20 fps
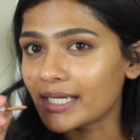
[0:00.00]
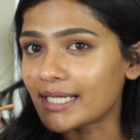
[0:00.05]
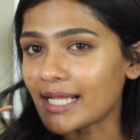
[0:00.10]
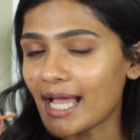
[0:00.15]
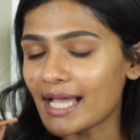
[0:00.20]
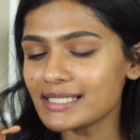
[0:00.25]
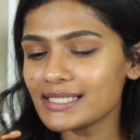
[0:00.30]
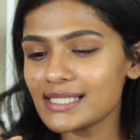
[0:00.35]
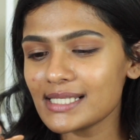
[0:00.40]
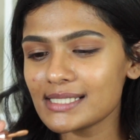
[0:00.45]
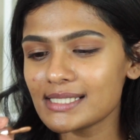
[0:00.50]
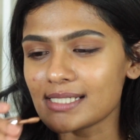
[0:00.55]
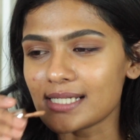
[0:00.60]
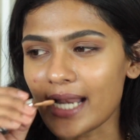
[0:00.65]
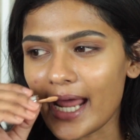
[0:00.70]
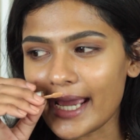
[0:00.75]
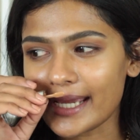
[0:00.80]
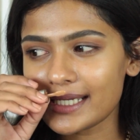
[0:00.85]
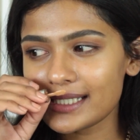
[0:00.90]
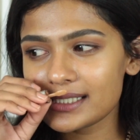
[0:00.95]
It has this
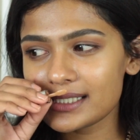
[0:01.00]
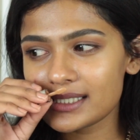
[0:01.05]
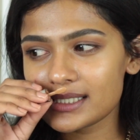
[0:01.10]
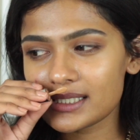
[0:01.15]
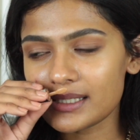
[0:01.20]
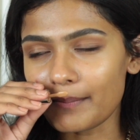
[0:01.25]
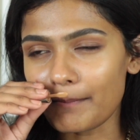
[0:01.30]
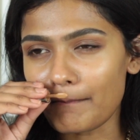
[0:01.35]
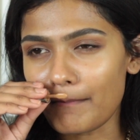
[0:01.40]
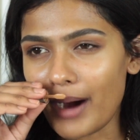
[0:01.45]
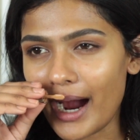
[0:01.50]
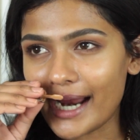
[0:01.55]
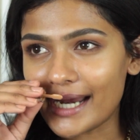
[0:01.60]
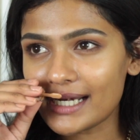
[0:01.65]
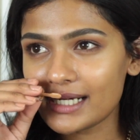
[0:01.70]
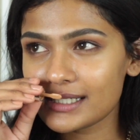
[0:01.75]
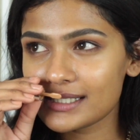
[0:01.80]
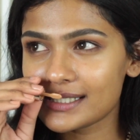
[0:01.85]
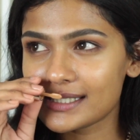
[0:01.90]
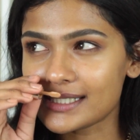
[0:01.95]
nice
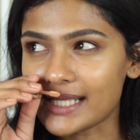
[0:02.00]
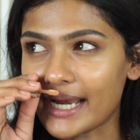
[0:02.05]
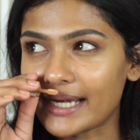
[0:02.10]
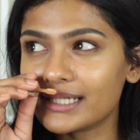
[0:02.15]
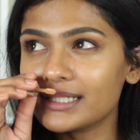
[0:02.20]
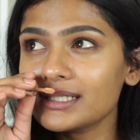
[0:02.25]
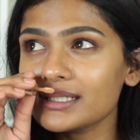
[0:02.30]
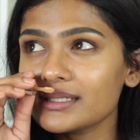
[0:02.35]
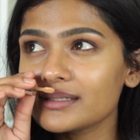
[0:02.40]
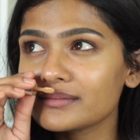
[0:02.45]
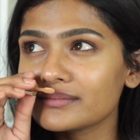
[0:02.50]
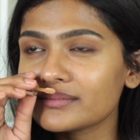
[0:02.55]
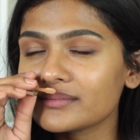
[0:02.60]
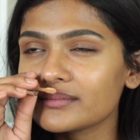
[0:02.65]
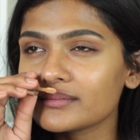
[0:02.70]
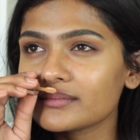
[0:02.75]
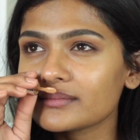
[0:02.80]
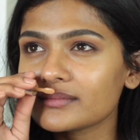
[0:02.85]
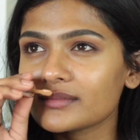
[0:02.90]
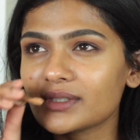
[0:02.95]
mild scent.
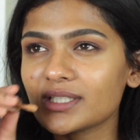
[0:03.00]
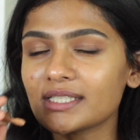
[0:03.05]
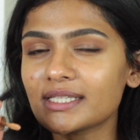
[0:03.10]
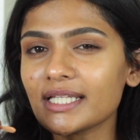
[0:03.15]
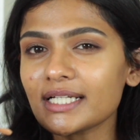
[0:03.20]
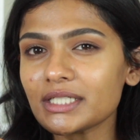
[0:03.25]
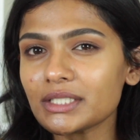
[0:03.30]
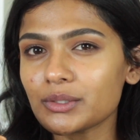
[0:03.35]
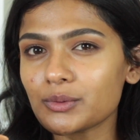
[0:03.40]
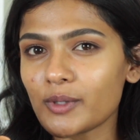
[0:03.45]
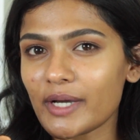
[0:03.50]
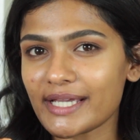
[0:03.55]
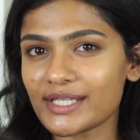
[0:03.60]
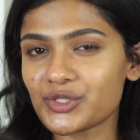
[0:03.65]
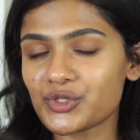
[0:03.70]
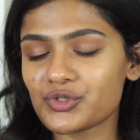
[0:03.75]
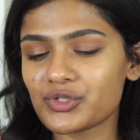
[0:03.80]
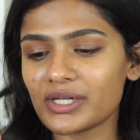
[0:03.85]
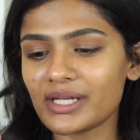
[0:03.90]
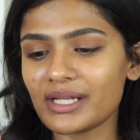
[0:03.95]
Nothing too
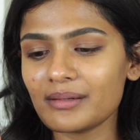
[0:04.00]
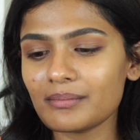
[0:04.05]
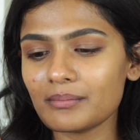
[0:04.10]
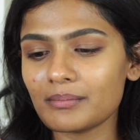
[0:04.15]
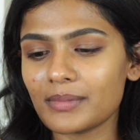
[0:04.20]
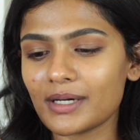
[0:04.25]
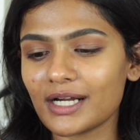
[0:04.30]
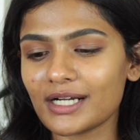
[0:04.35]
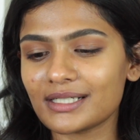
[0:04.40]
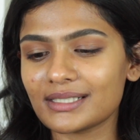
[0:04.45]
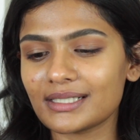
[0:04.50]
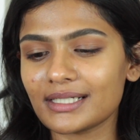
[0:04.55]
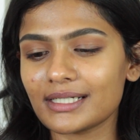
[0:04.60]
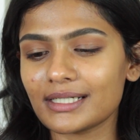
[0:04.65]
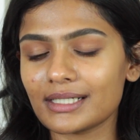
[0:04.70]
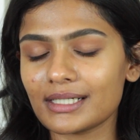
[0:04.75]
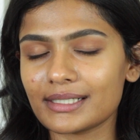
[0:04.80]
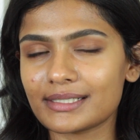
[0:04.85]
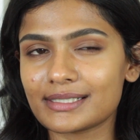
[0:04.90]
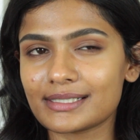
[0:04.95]
extreme, but
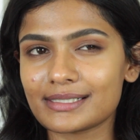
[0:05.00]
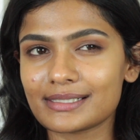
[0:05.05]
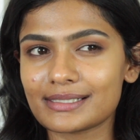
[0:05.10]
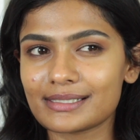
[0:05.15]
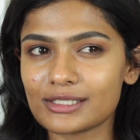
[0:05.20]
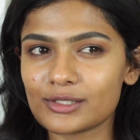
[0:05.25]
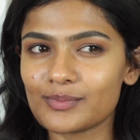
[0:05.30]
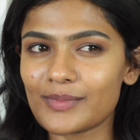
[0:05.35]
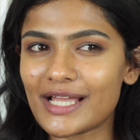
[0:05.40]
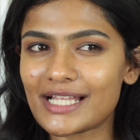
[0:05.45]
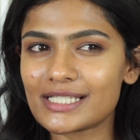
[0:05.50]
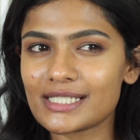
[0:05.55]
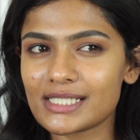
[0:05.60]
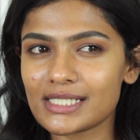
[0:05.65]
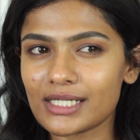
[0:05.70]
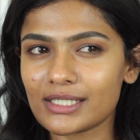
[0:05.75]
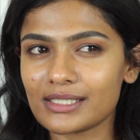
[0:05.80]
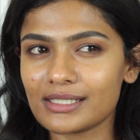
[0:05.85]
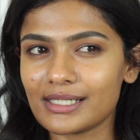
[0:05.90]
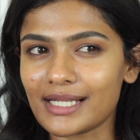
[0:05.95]
it smells
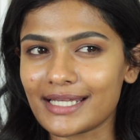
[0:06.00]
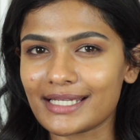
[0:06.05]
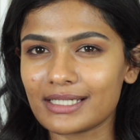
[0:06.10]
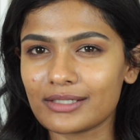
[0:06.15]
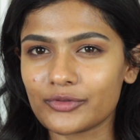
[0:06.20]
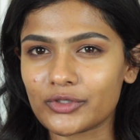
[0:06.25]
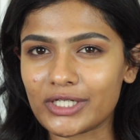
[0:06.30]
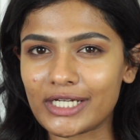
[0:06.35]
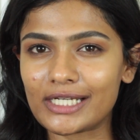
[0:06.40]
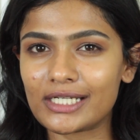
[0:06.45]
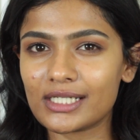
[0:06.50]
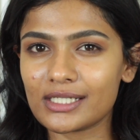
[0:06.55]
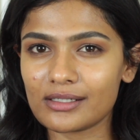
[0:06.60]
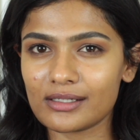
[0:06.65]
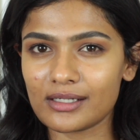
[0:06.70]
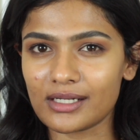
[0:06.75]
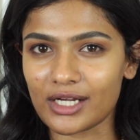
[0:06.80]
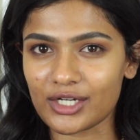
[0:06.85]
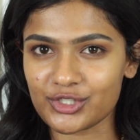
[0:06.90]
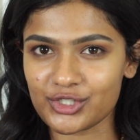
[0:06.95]
like
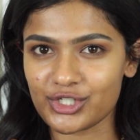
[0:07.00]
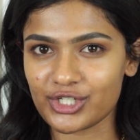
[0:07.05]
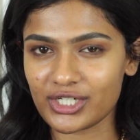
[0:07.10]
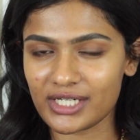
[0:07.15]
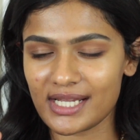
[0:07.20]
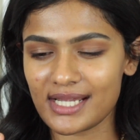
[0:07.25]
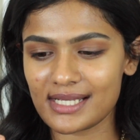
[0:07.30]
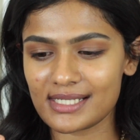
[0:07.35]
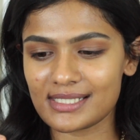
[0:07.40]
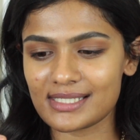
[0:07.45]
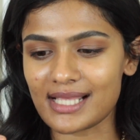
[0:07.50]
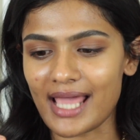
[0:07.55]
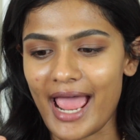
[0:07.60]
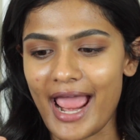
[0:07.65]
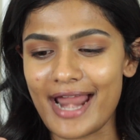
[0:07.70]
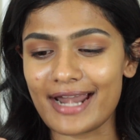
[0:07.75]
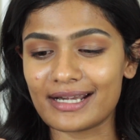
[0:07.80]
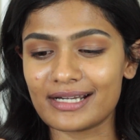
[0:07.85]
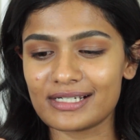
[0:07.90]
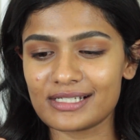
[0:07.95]
really luxurious
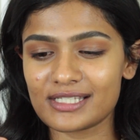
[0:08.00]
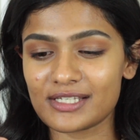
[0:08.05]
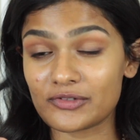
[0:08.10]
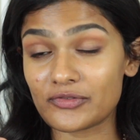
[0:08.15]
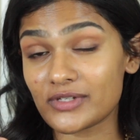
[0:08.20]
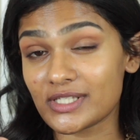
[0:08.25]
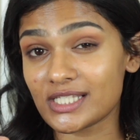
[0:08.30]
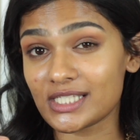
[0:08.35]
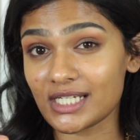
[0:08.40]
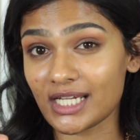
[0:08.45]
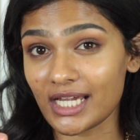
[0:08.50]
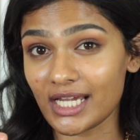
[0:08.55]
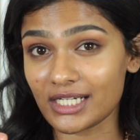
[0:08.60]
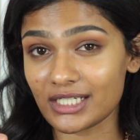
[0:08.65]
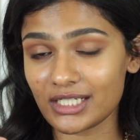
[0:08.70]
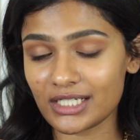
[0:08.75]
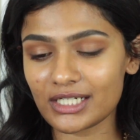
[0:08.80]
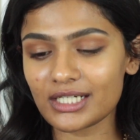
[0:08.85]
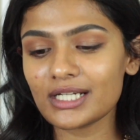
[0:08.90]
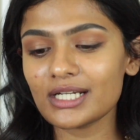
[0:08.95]
and
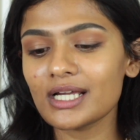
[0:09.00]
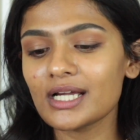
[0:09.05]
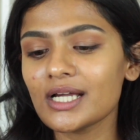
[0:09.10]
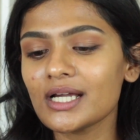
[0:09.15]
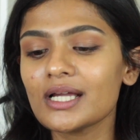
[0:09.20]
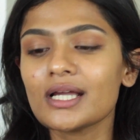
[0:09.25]
sophisticated.